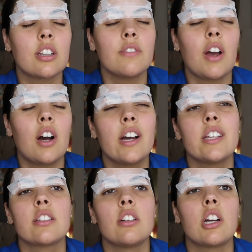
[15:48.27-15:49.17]
that my
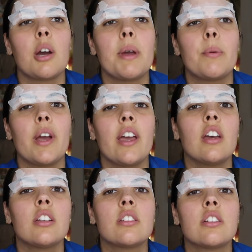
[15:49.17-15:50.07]
eyes look a bit
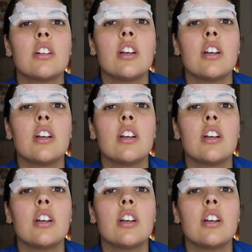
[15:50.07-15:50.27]
weird.